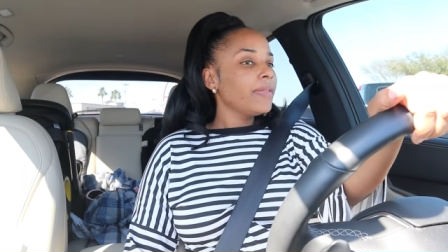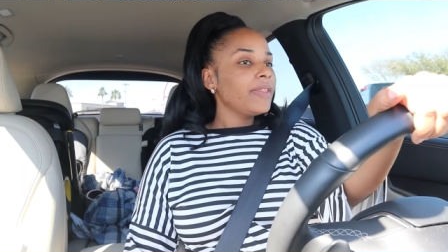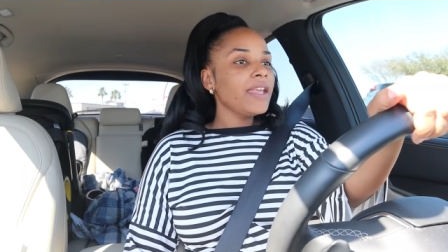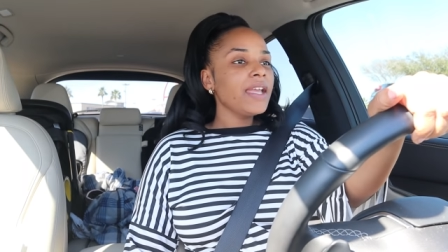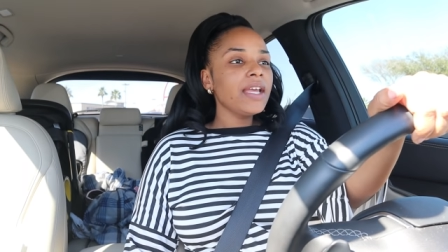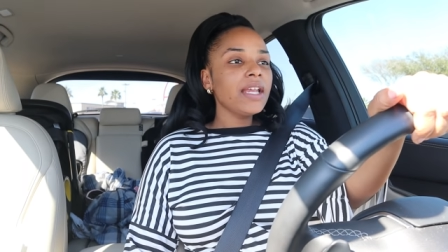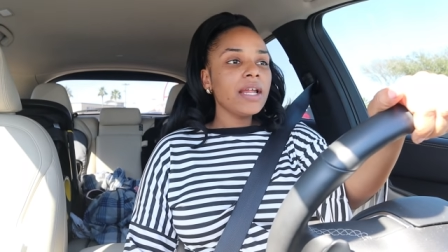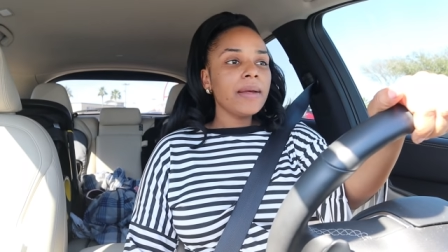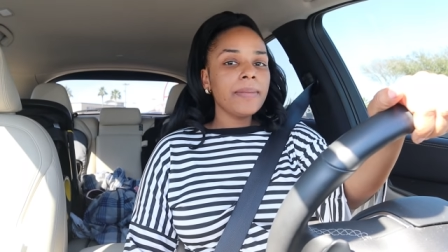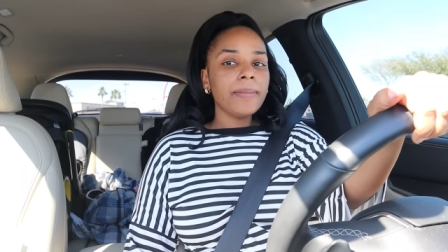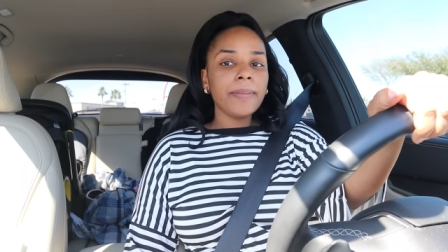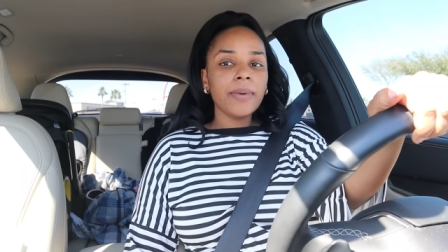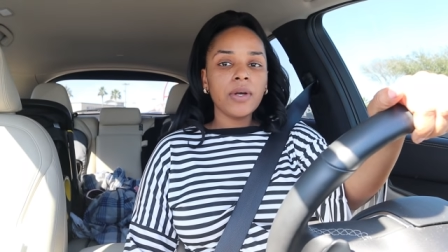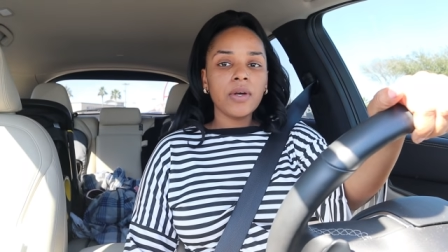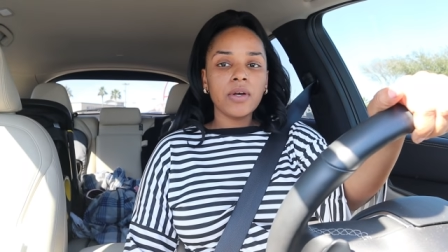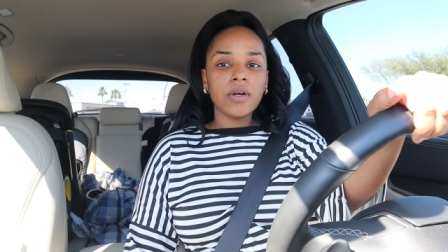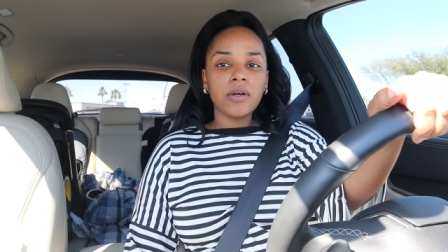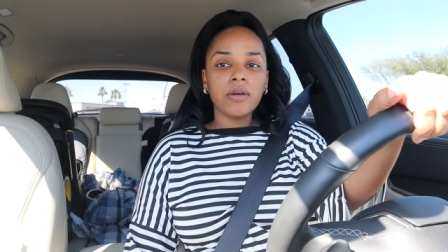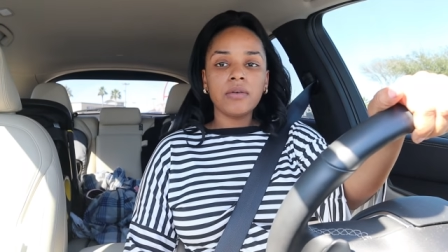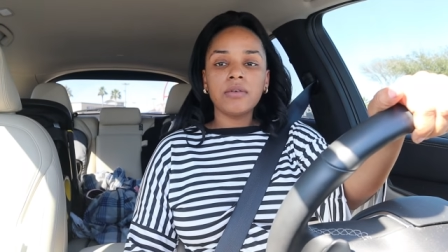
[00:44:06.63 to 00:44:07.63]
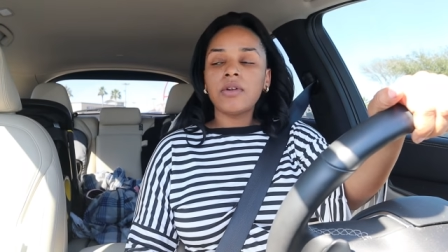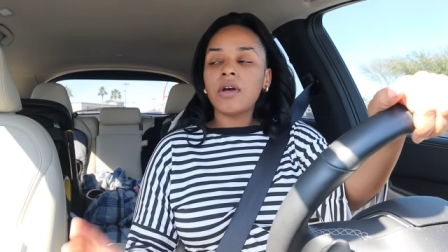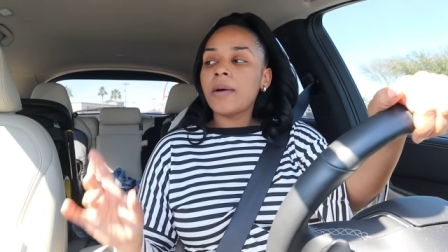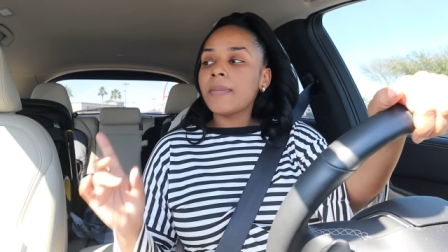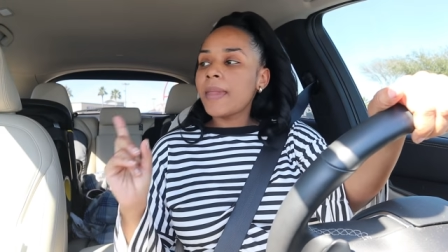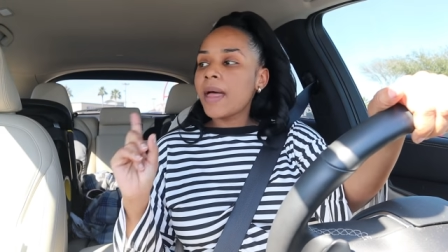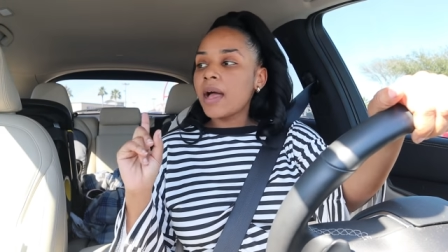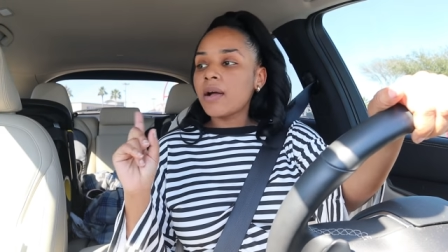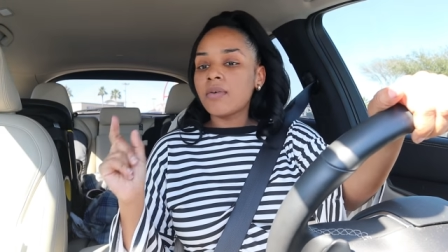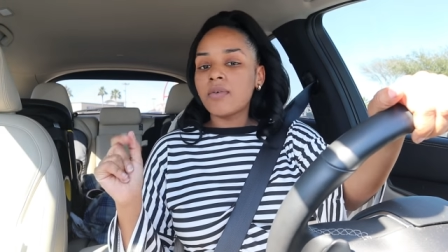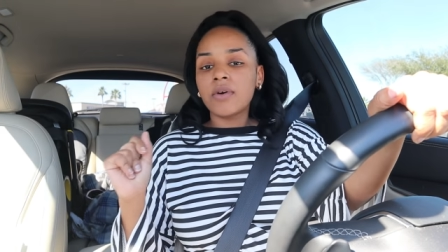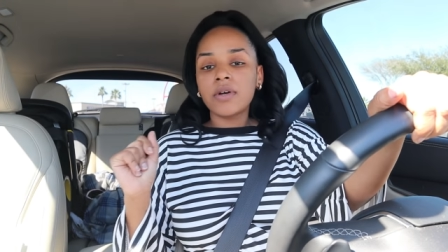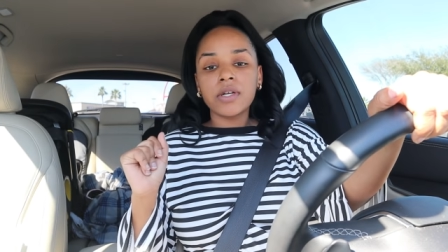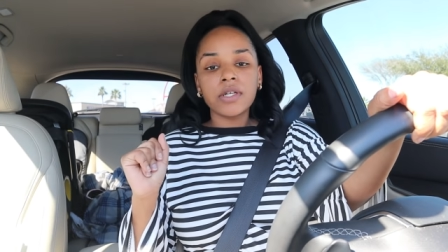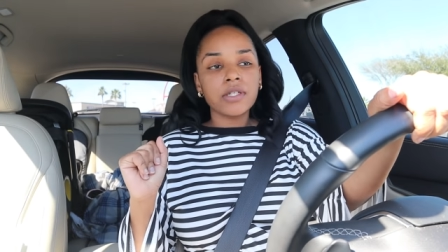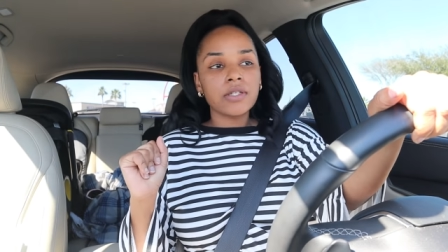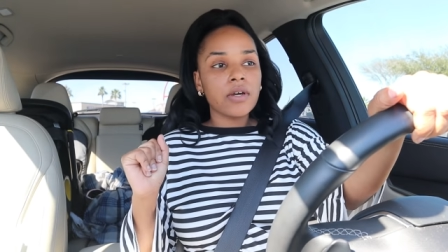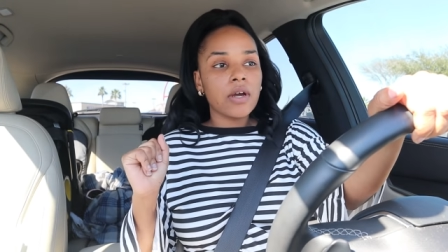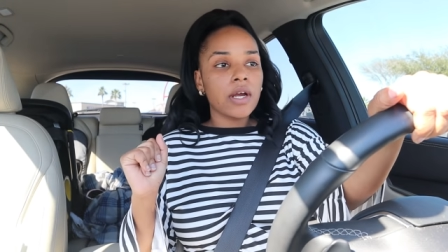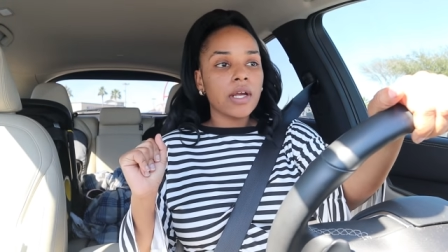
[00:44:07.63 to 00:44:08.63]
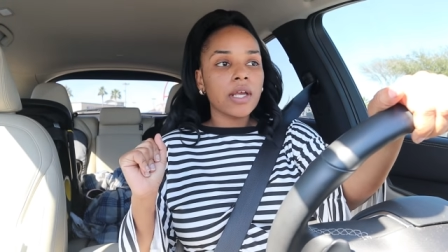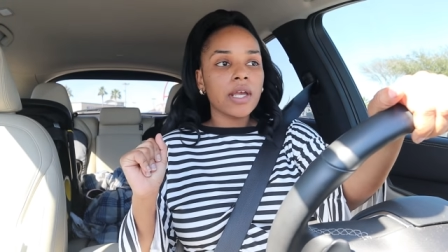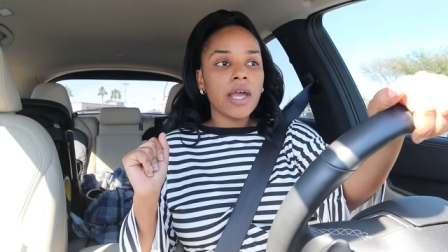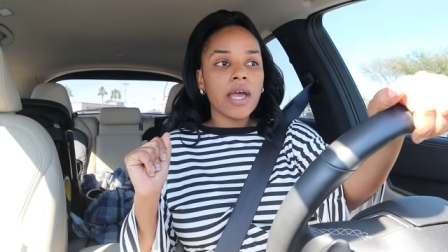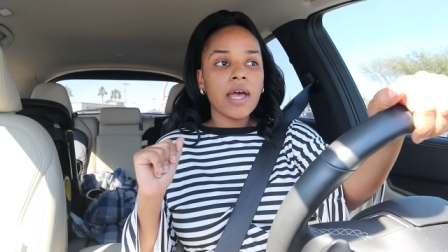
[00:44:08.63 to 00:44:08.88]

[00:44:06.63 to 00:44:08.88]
Thinking I'm gonna go. No, I'm not going to Target.